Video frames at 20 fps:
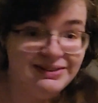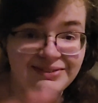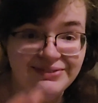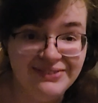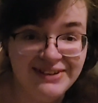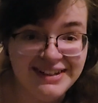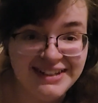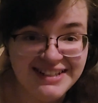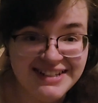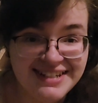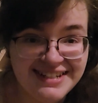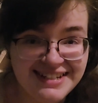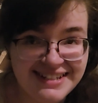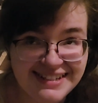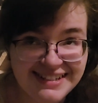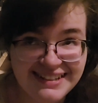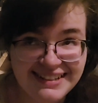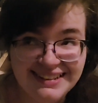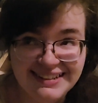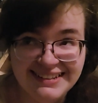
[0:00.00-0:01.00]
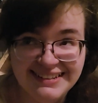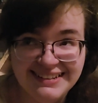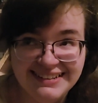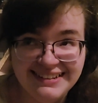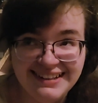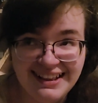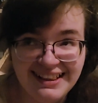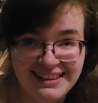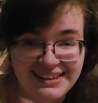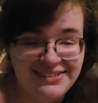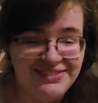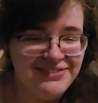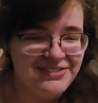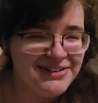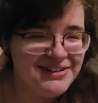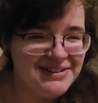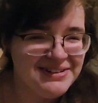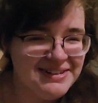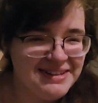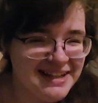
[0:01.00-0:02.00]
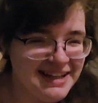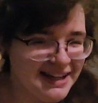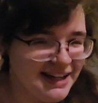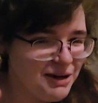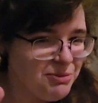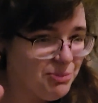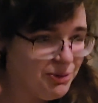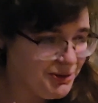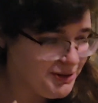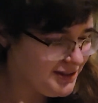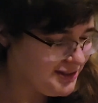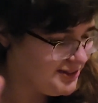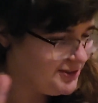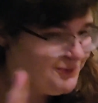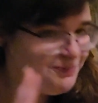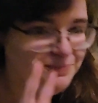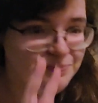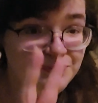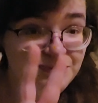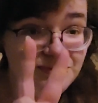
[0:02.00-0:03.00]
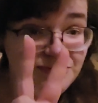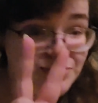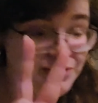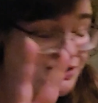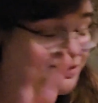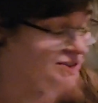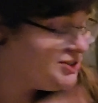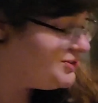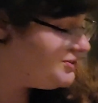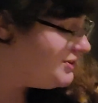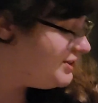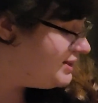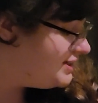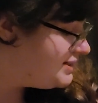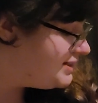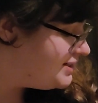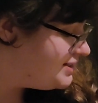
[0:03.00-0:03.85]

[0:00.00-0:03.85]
Which, the first thing I pulled out, first two things